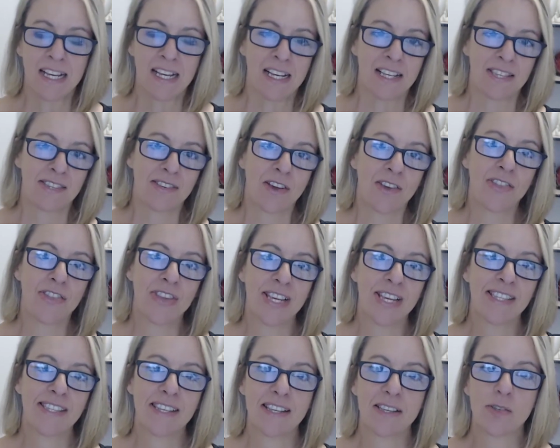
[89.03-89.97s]
So
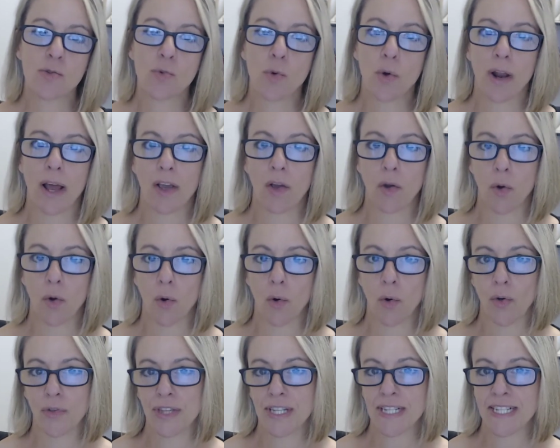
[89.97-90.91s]
this is what I
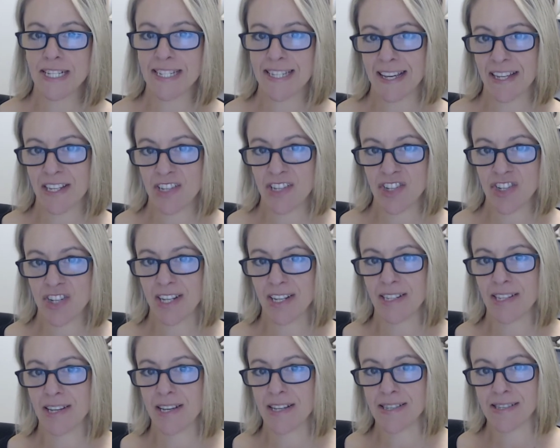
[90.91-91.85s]
call the
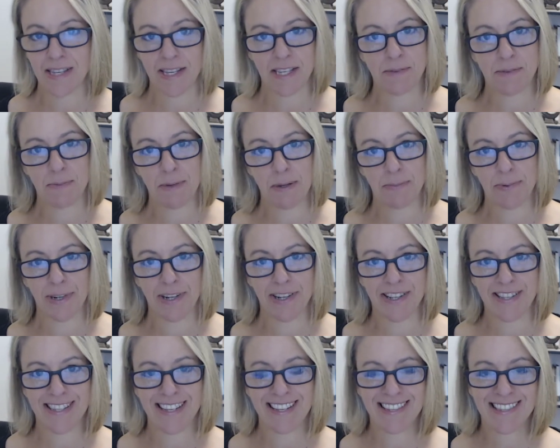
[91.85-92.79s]
Daysheet assessment
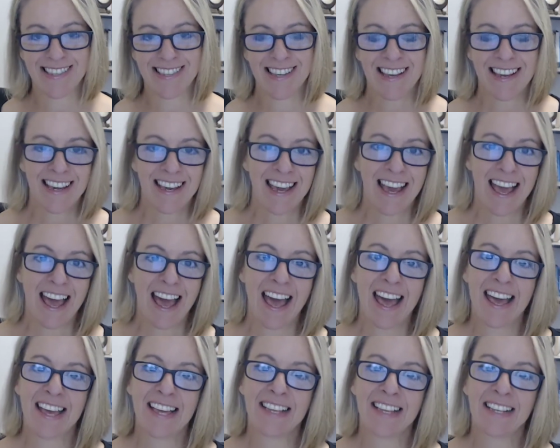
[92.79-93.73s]
process,
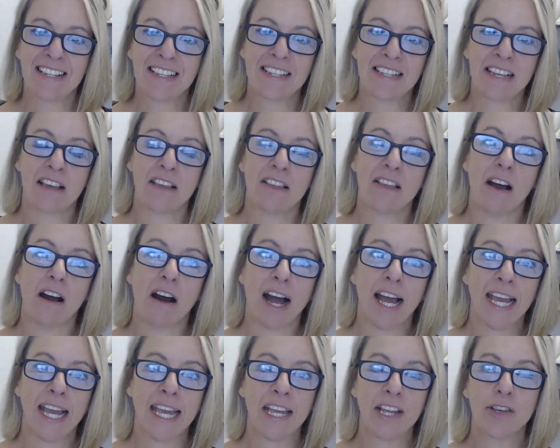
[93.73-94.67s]
and
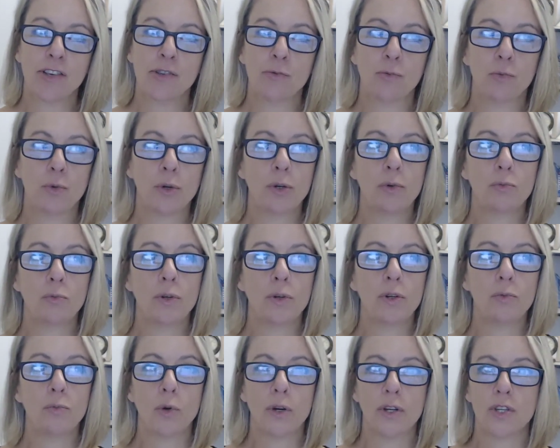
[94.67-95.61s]
I
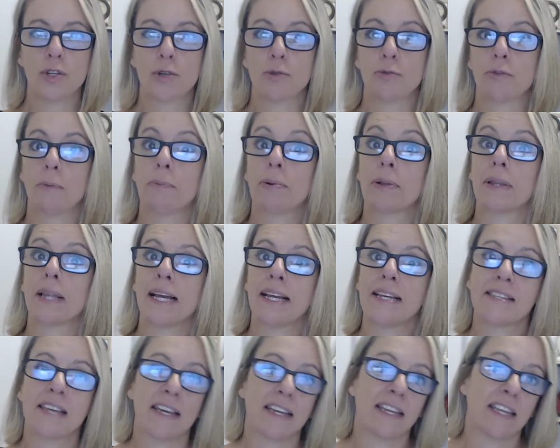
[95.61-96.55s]
wouldn't want to
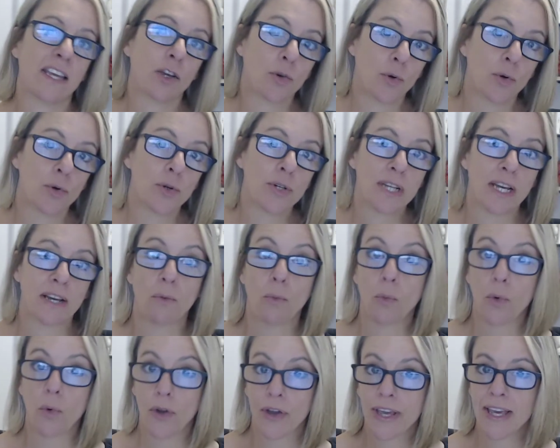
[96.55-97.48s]
replace any good
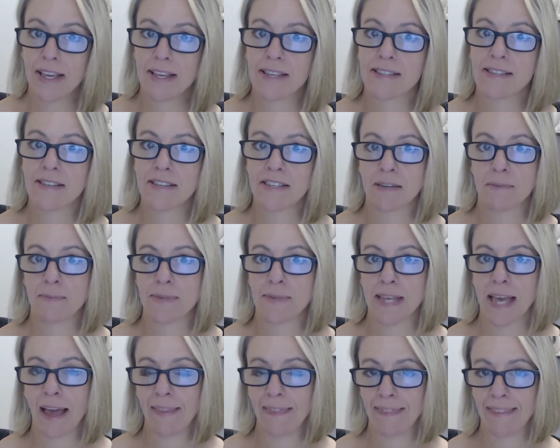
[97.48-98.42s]
working
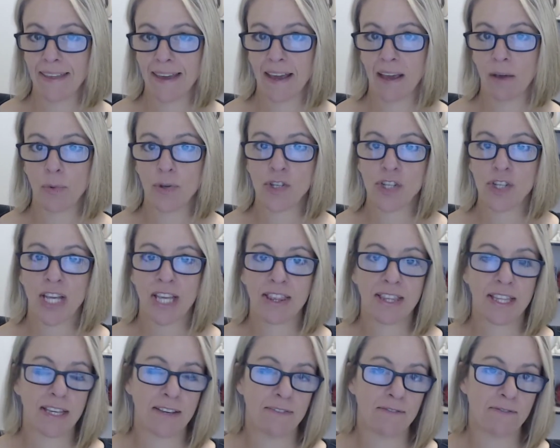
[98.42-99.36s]
systems out there which
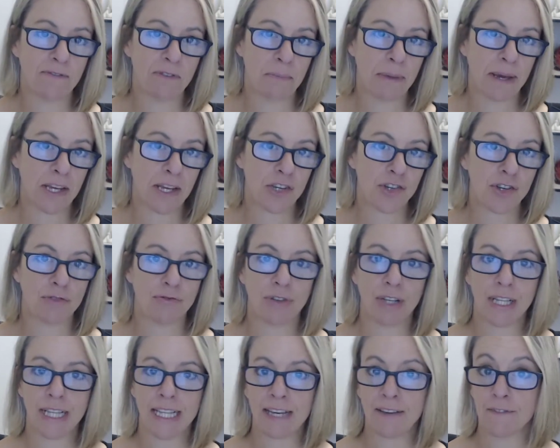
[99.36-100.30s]
get the information
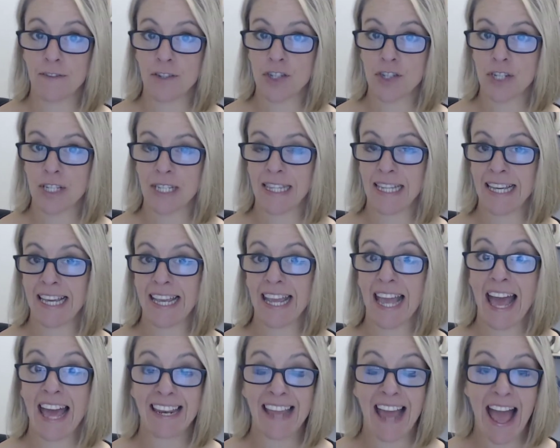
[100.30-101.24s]
really
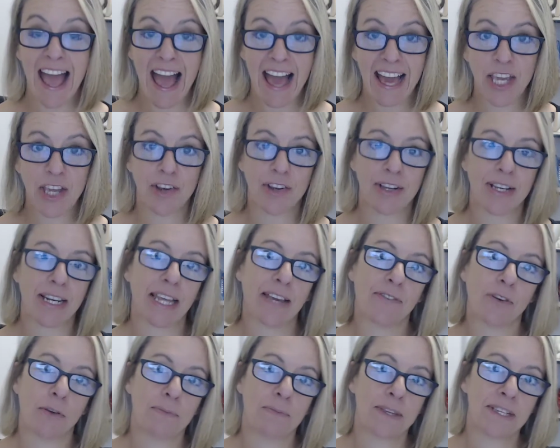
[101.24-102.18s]
efficiently and
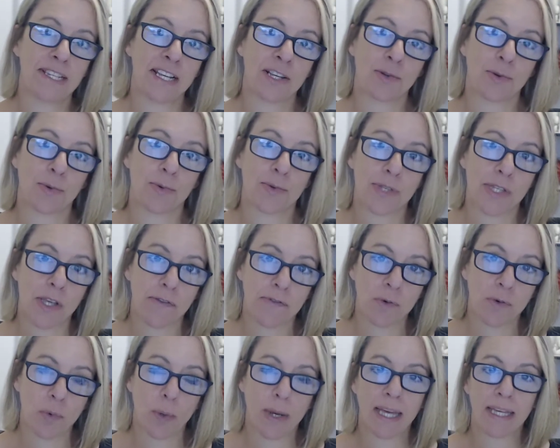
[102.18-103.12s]
accurately from the dental
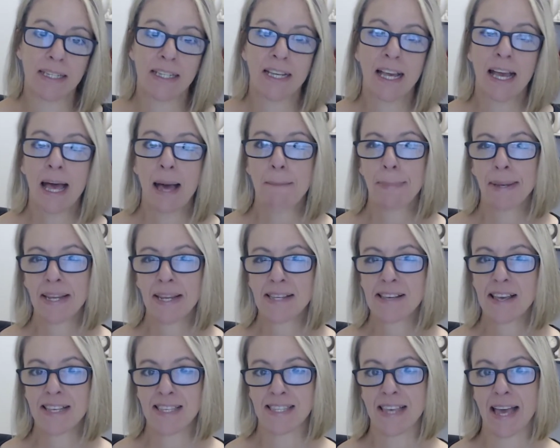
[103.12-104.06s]
software. But
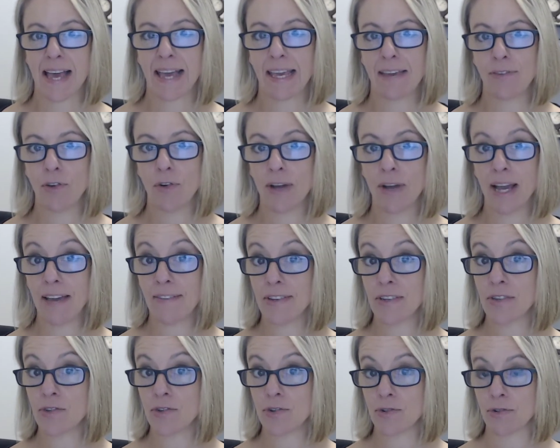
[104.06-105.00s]
as I say, if you're
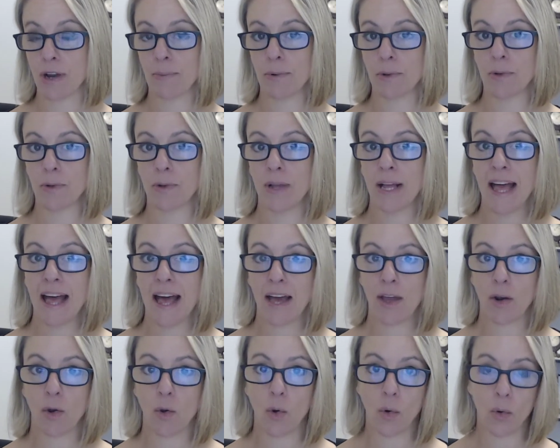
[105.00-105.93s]
having trouble
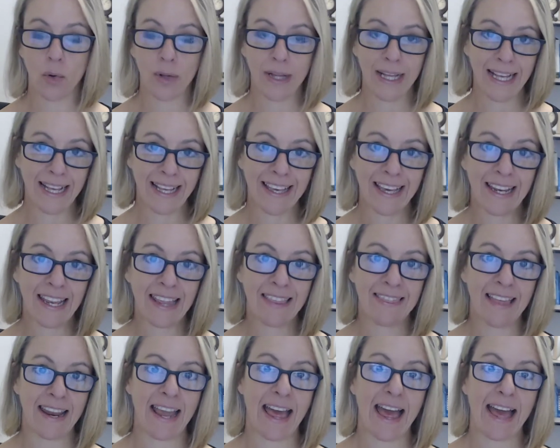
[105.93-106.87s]
at all in
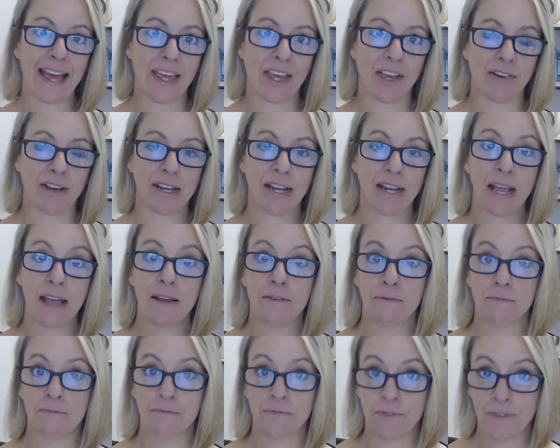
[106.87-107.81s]
getting that accurate
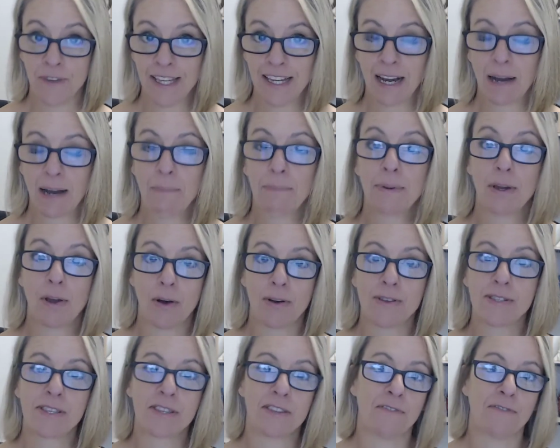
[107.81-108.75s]
figure
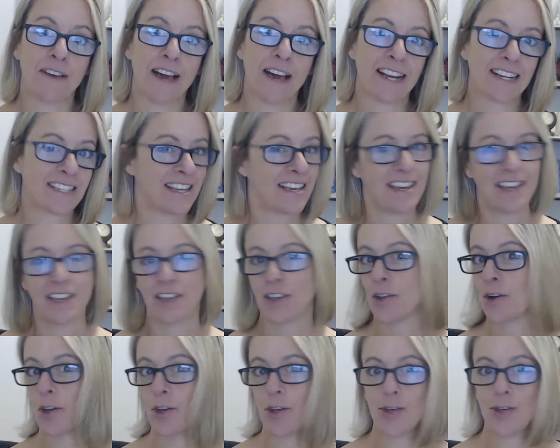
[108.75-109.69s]
because of the fact
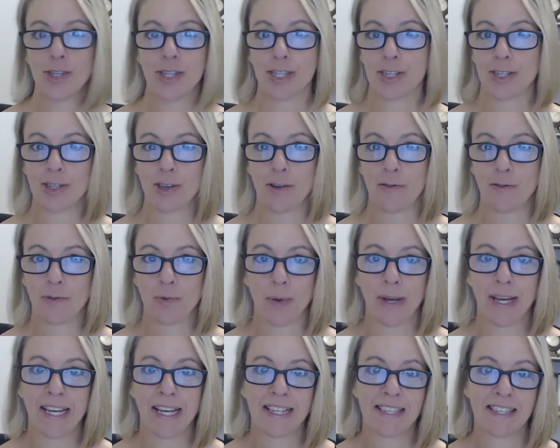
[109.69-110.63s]
you're not using the
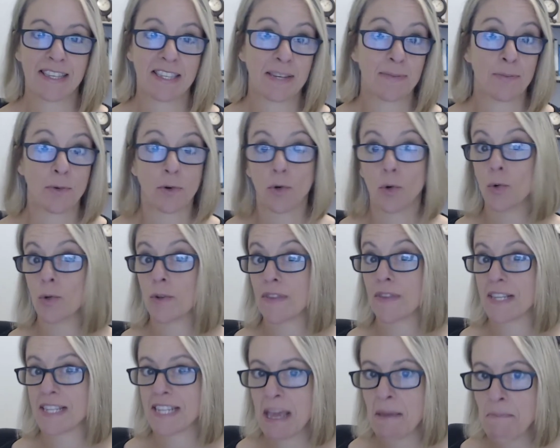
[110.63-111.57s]
software system, or all
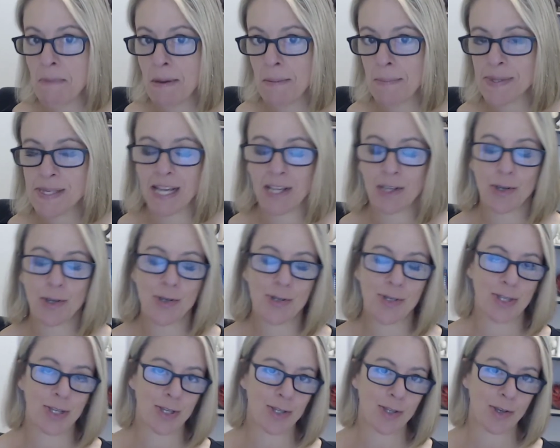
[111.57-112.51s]
the team members aren't
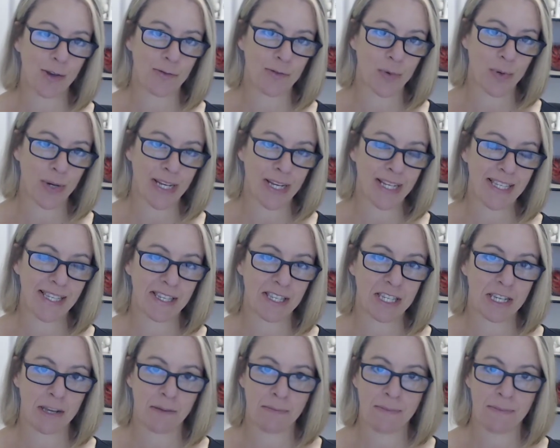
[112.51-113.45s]
using the software
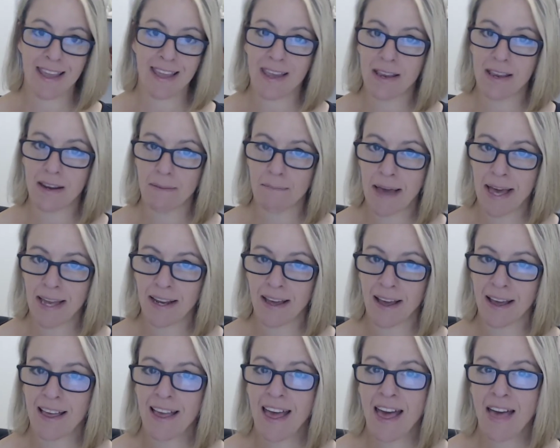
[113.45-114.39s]
system in a
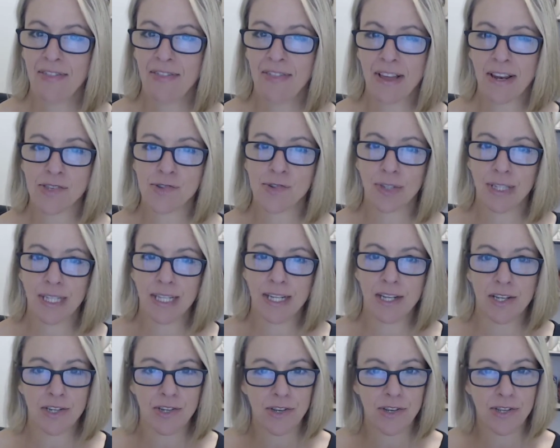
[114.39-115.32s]
manner that is really
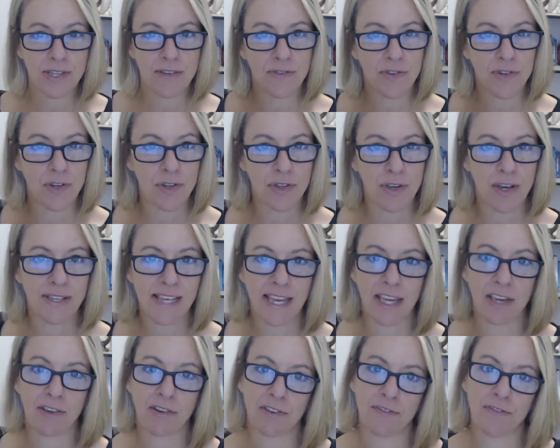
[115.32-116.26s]
conducive to those
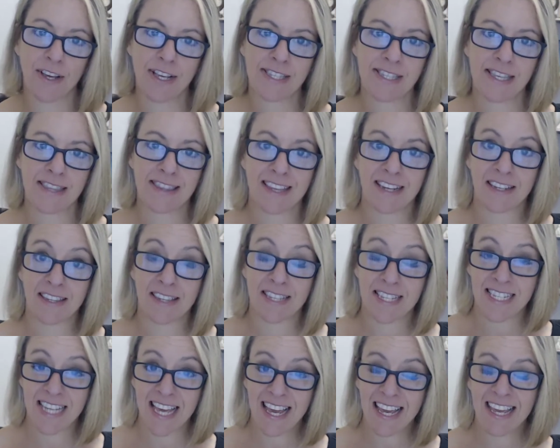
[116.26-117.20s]
accurate figures at the end of
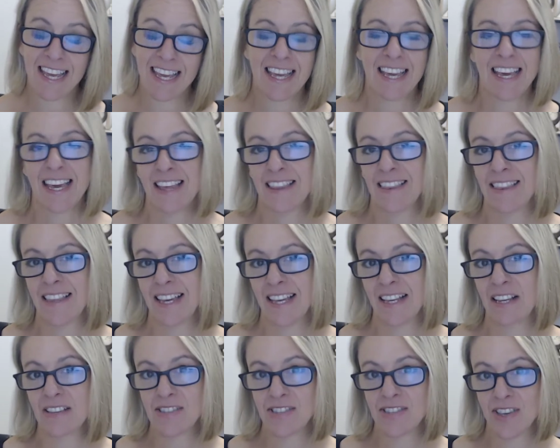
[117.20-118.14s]
the day,
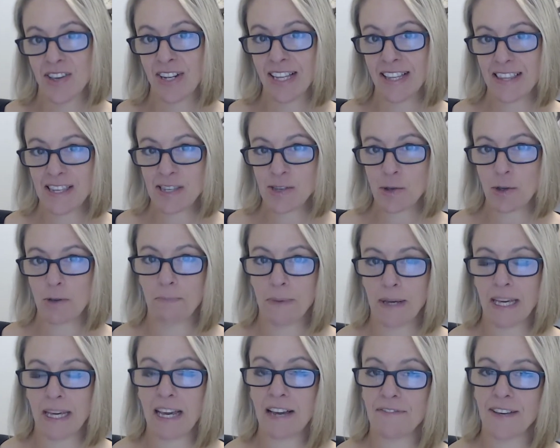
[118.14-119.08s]
then certainly this could
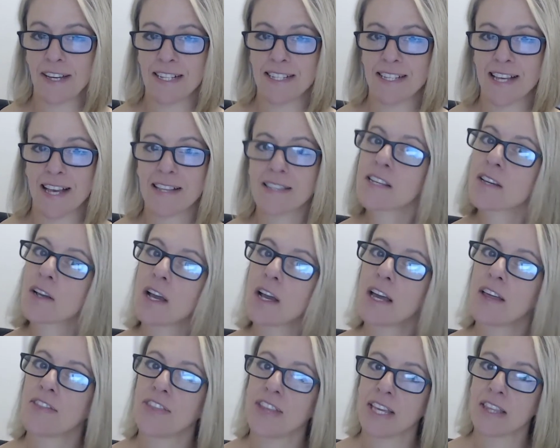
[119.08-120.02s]
be a fantastic
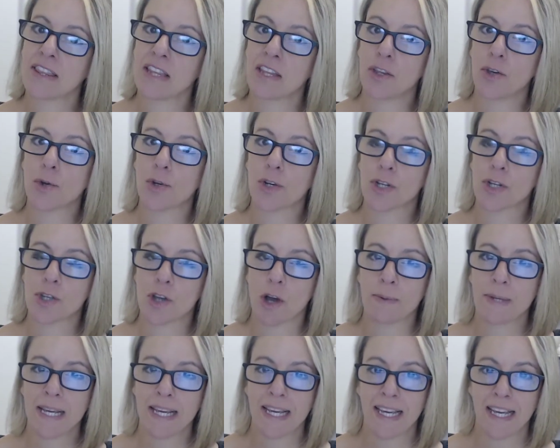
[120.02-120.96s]
thing that you could
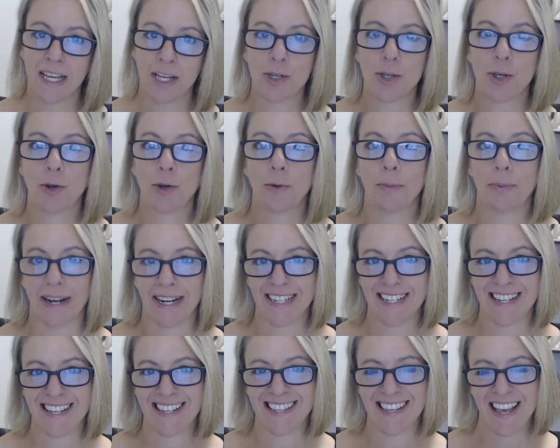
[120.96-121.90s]
adopt into your
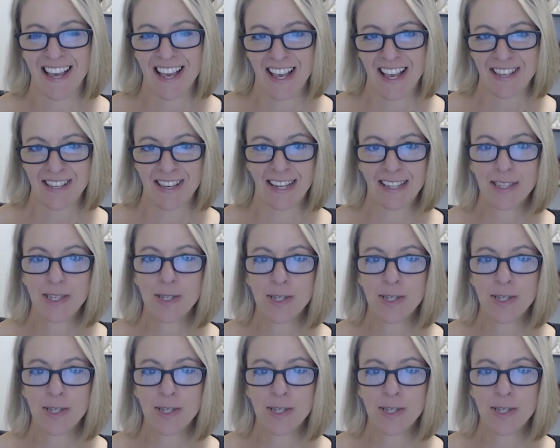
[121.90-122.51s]
practice. So let's